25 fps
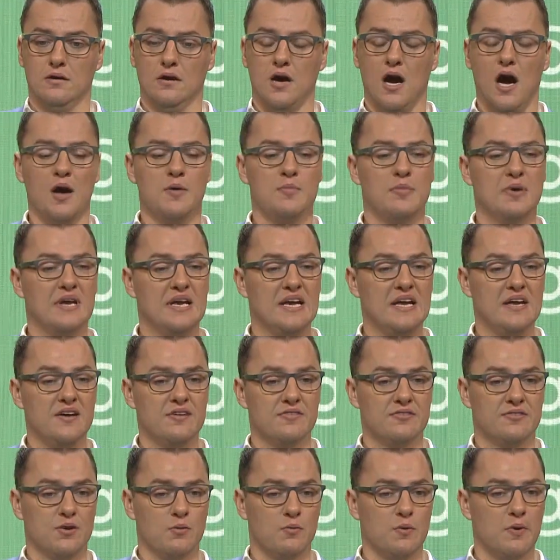I
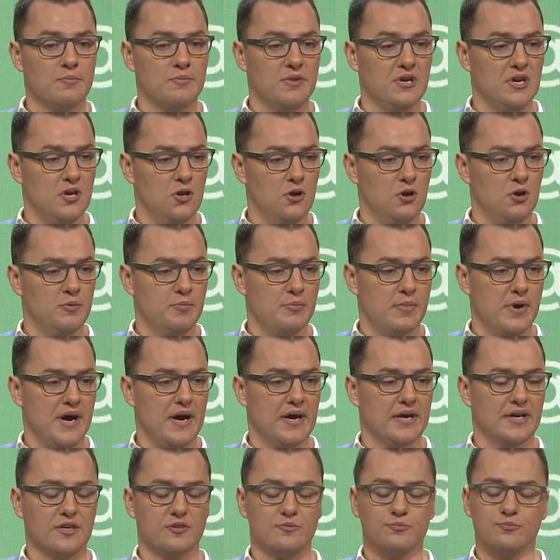believe that when we look back
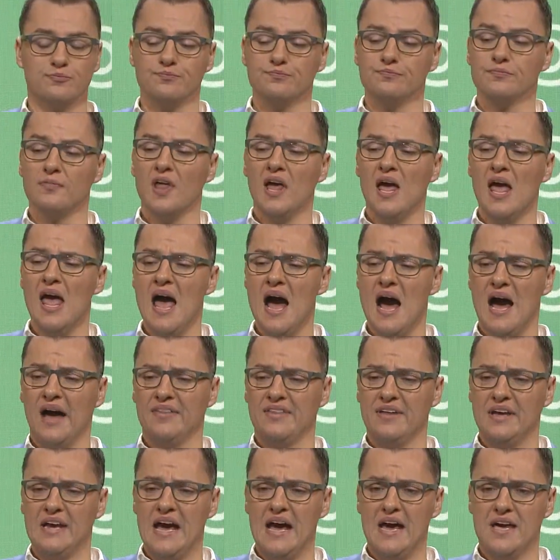at
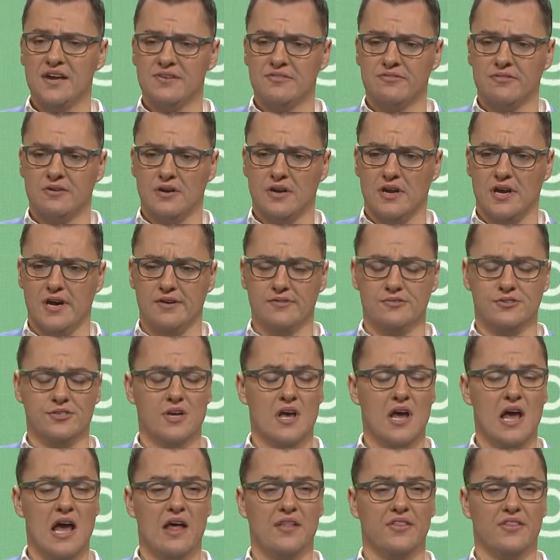the end of our lives,
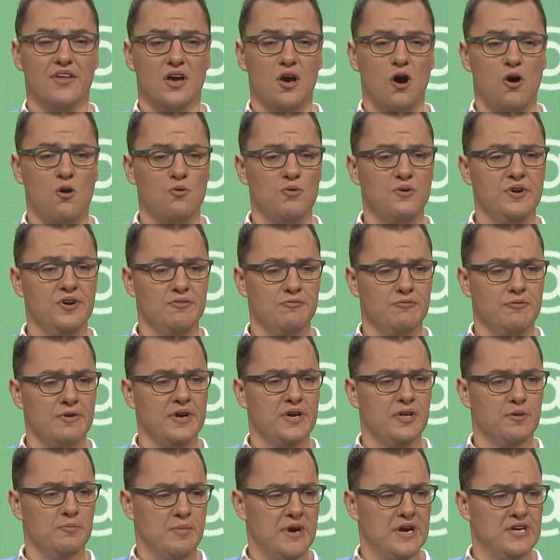the only
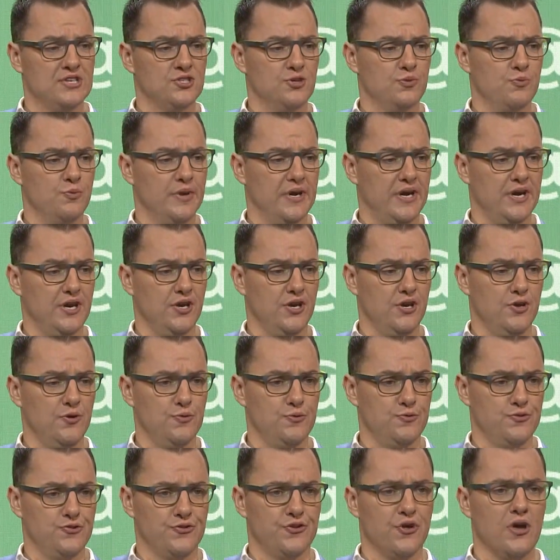real measure we can
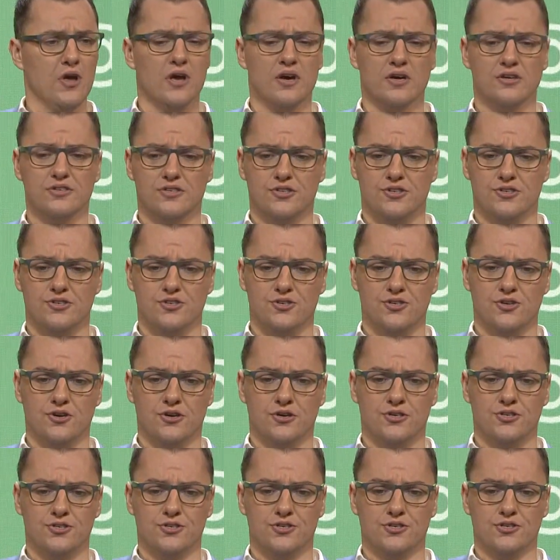use to
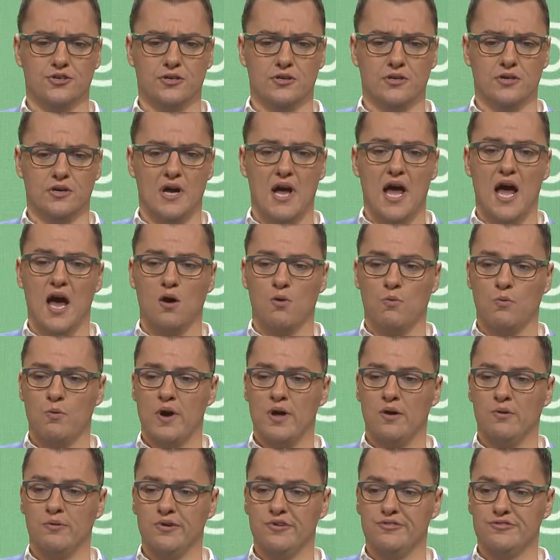judge how
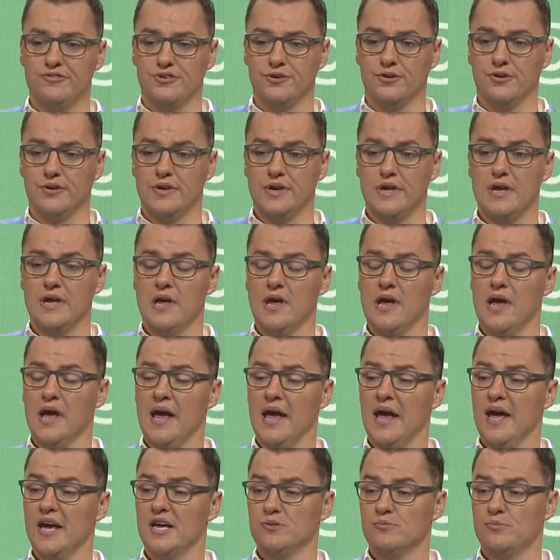well we've done
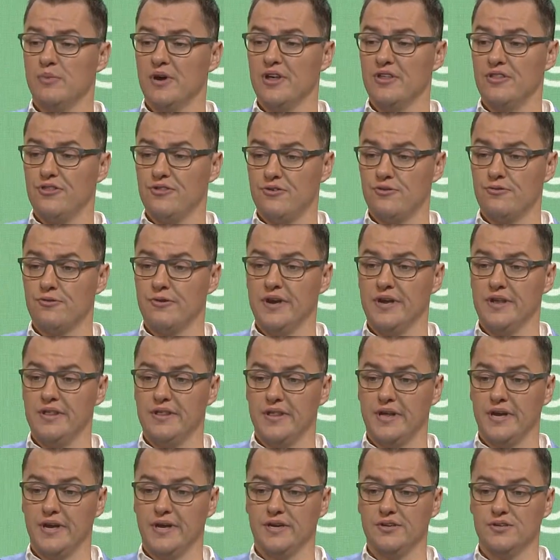is by 3
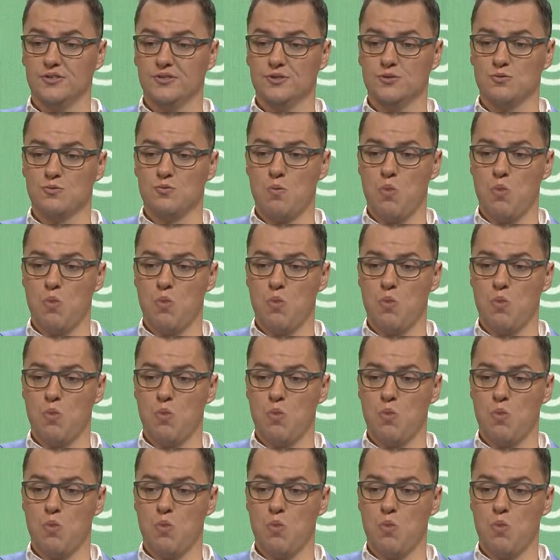things.